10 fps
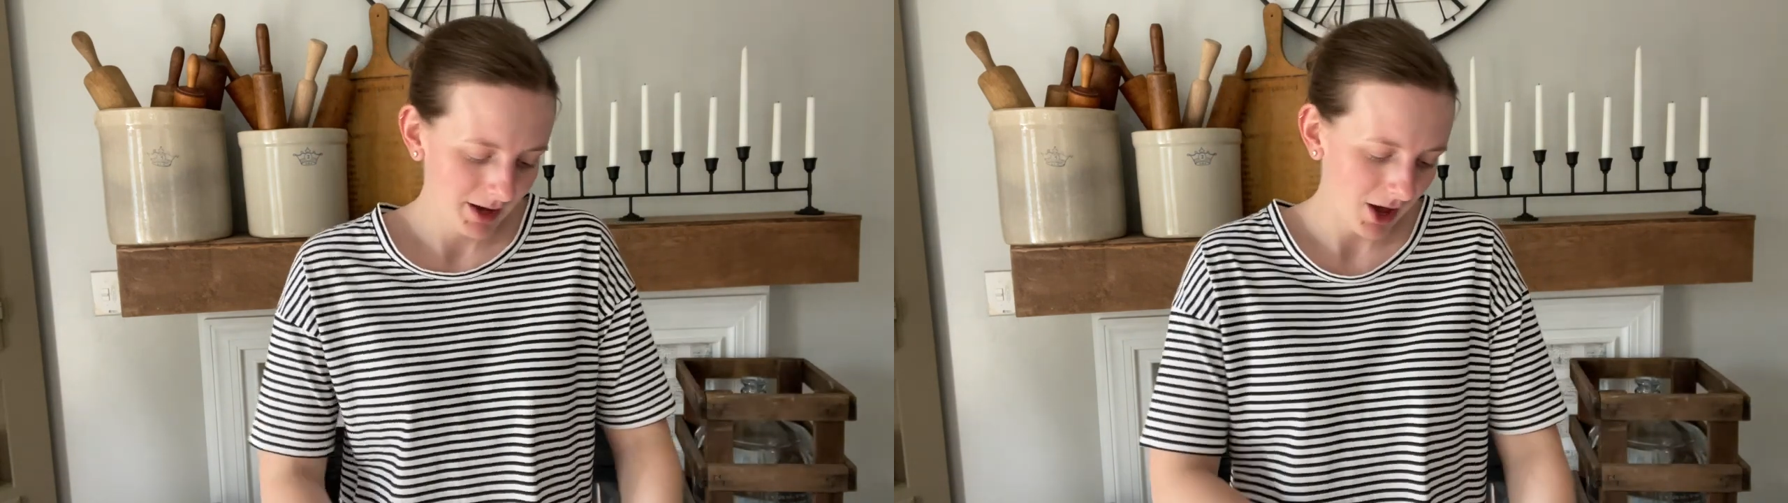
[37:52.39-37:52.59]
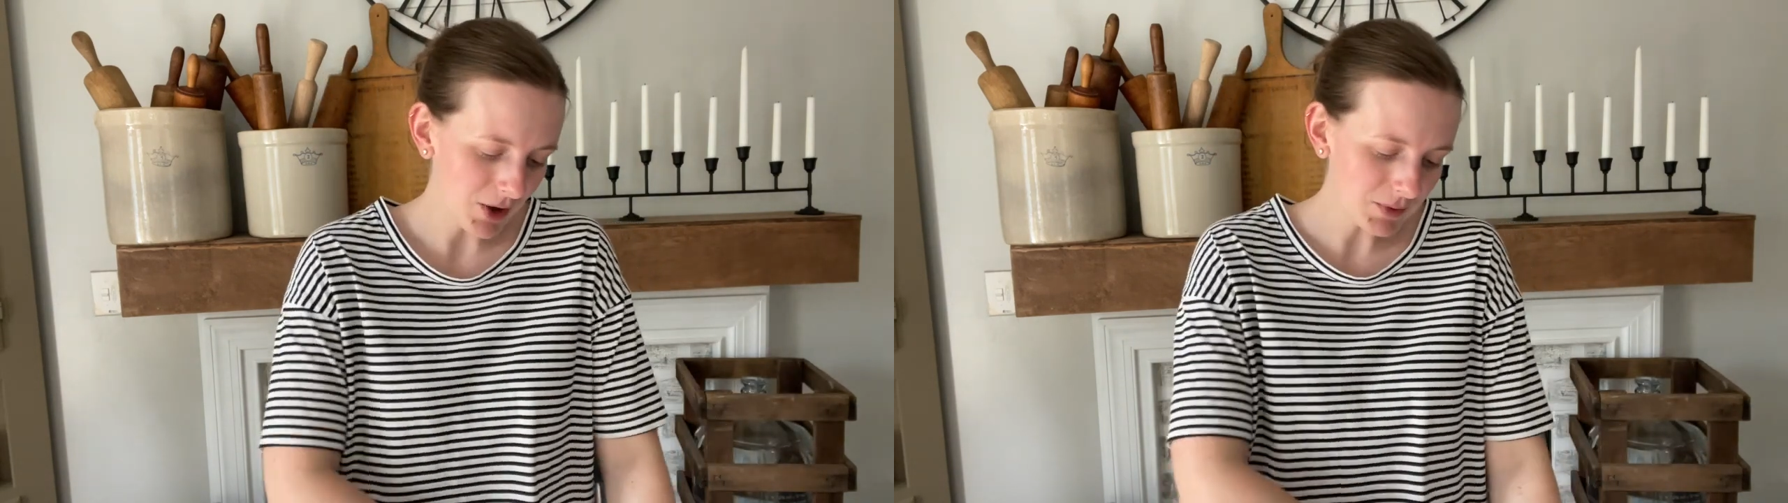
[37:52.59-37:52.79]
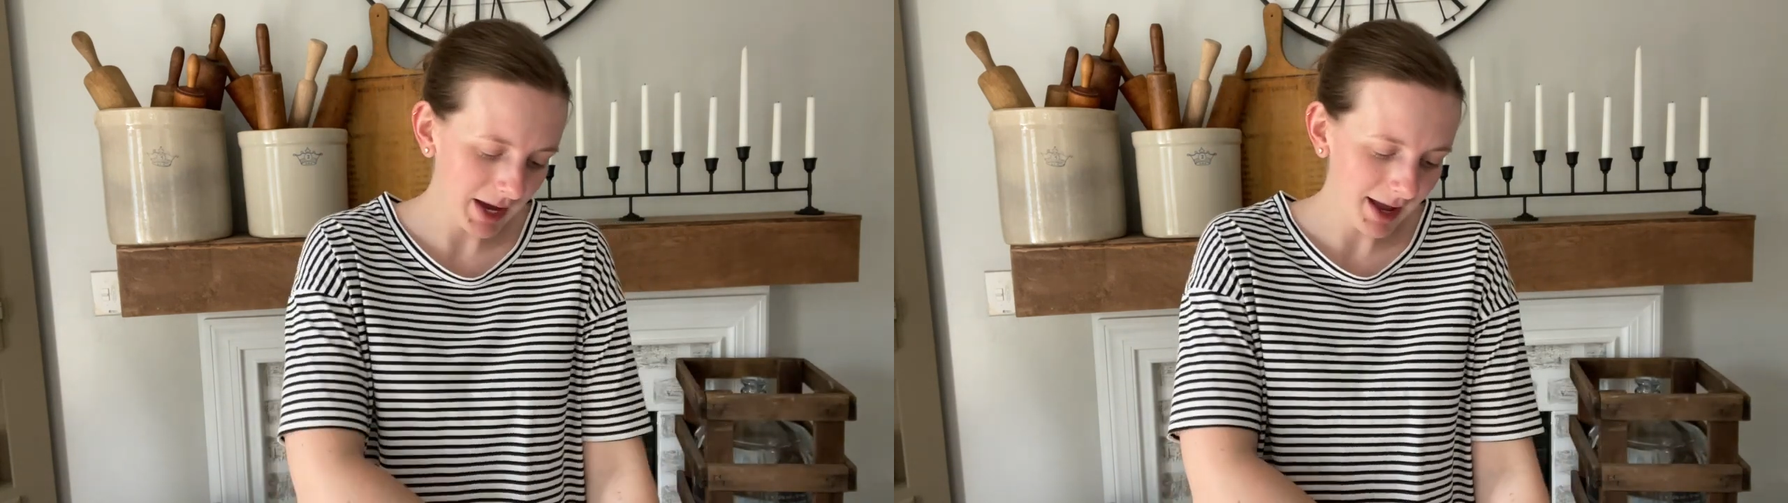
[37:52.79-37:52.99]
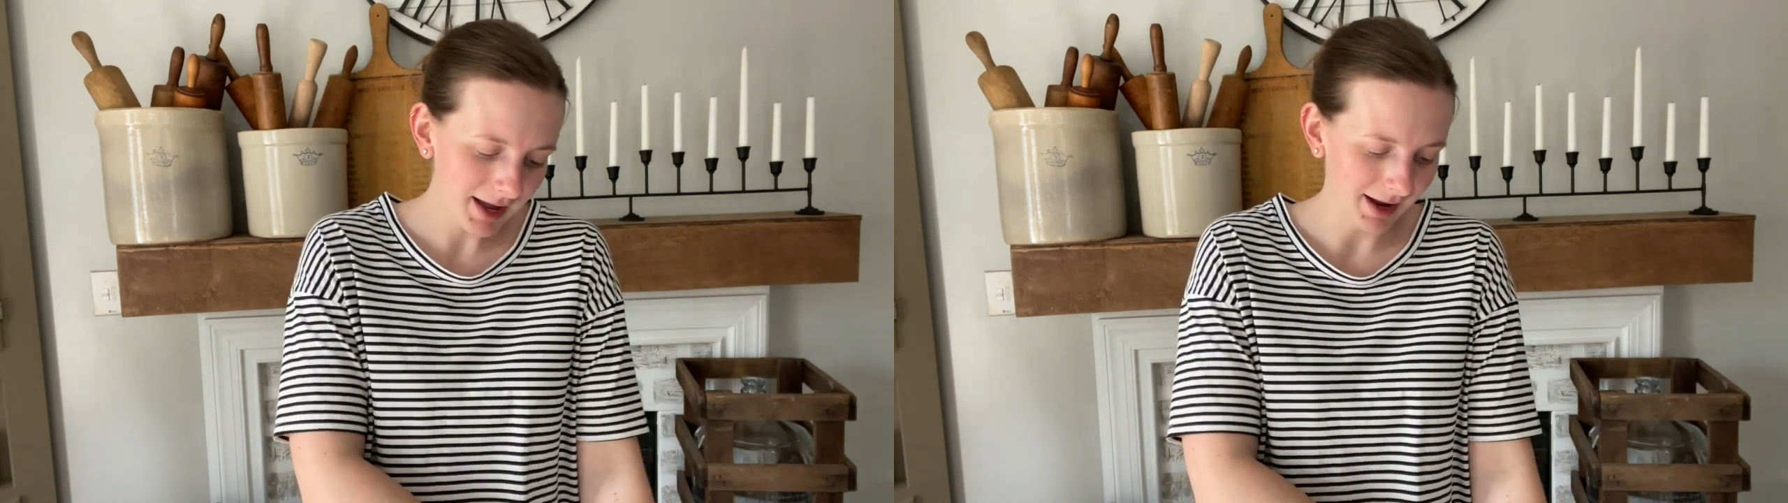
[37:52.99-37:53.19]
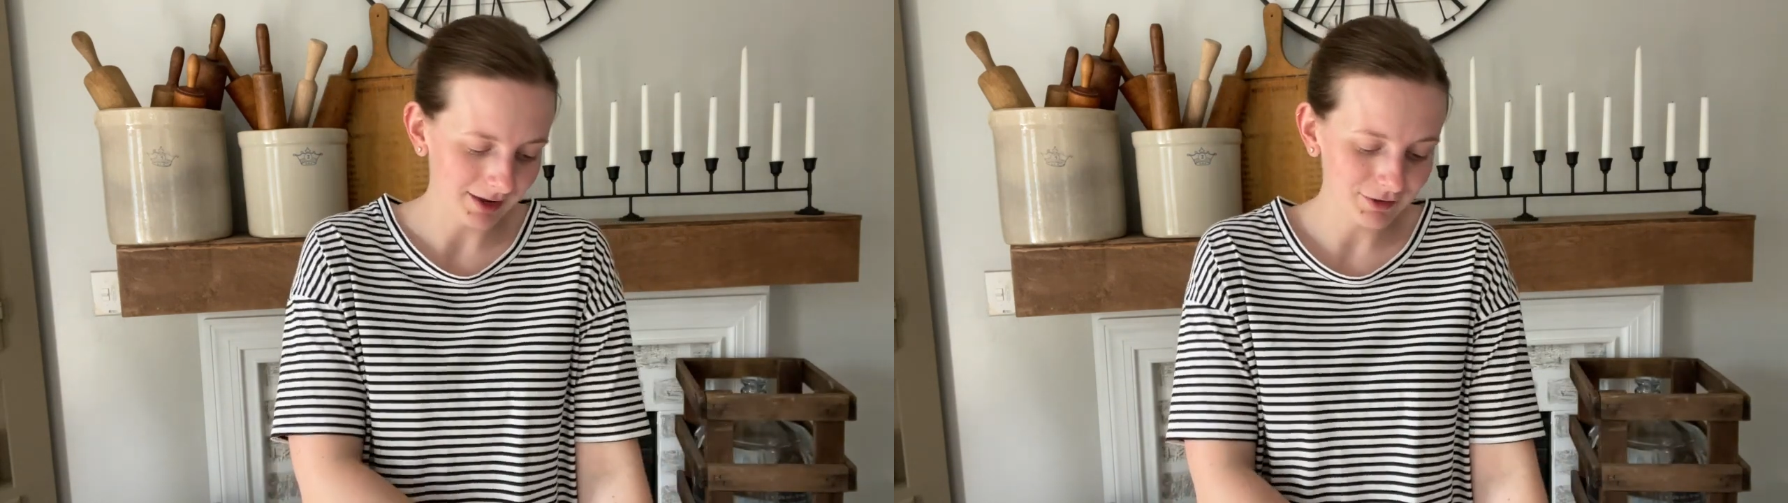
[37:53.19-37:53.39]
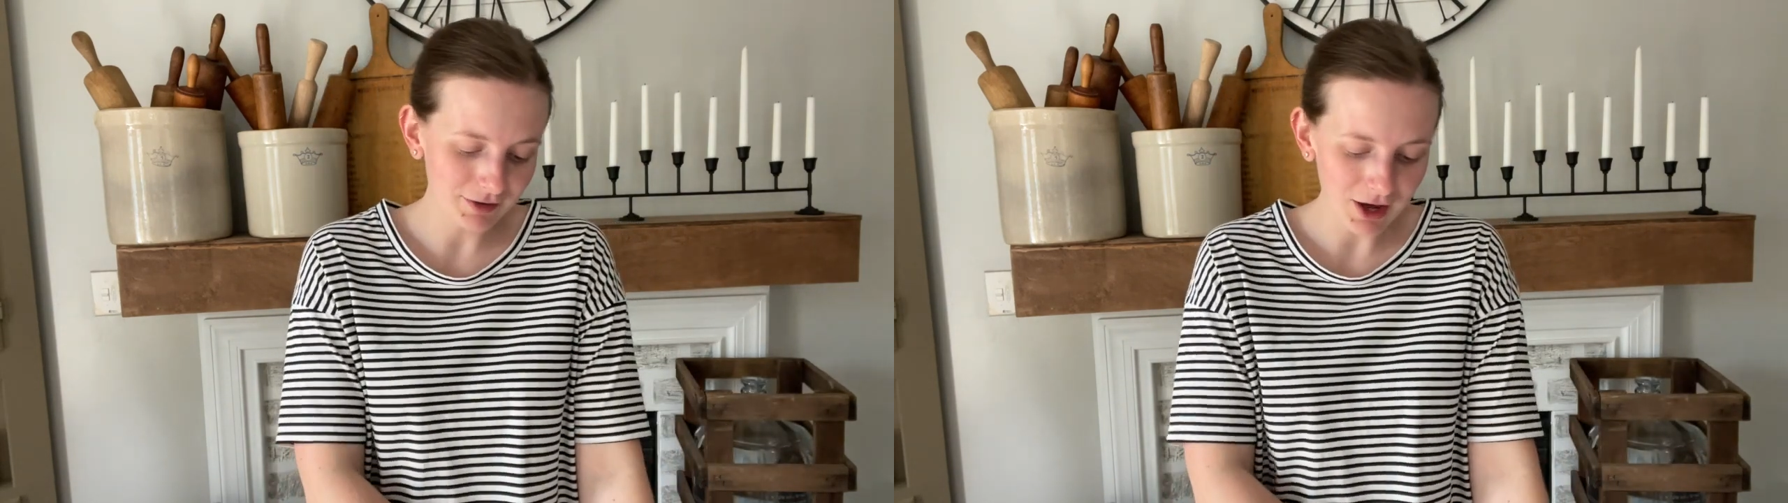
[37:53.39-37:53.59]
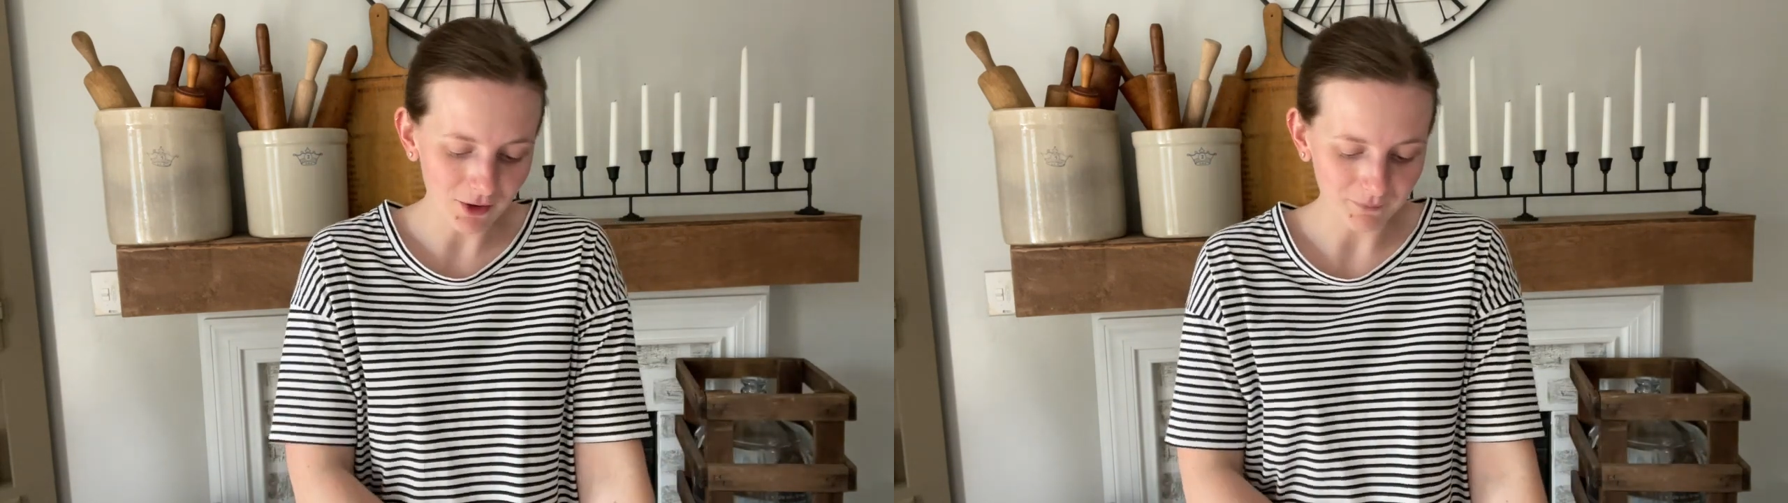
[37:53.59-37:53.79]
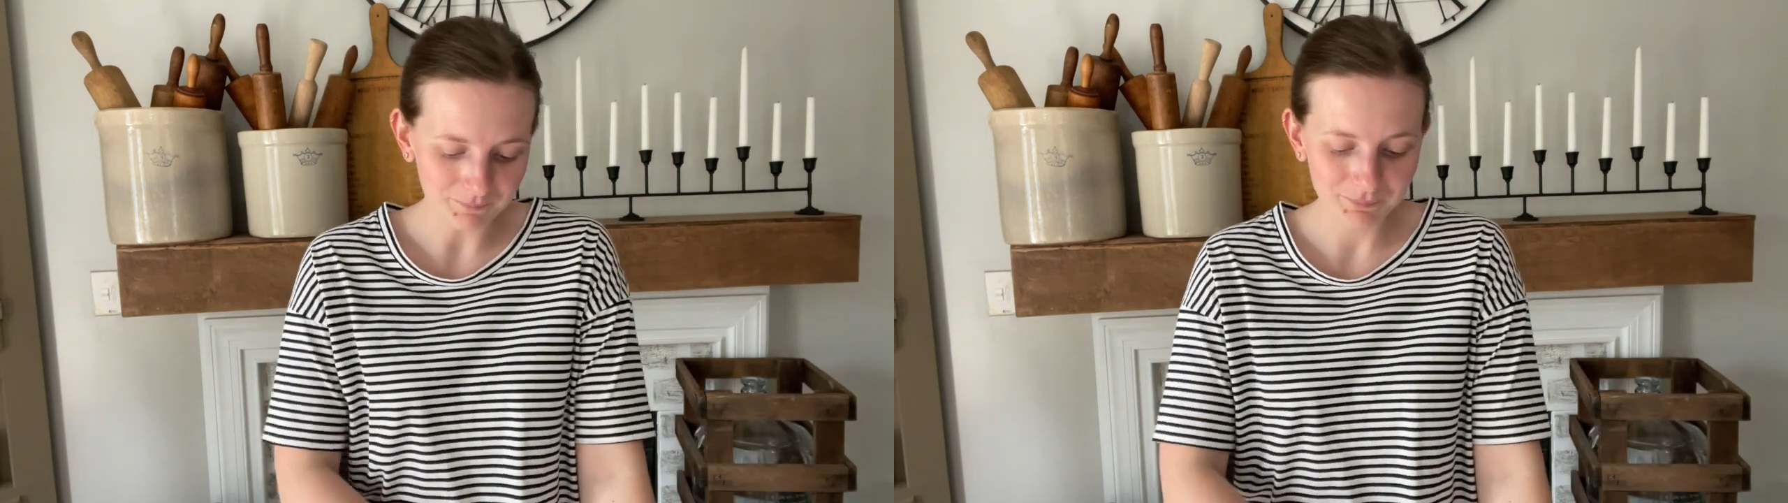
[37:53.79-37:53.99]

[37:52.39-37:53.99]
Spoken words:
Okay, so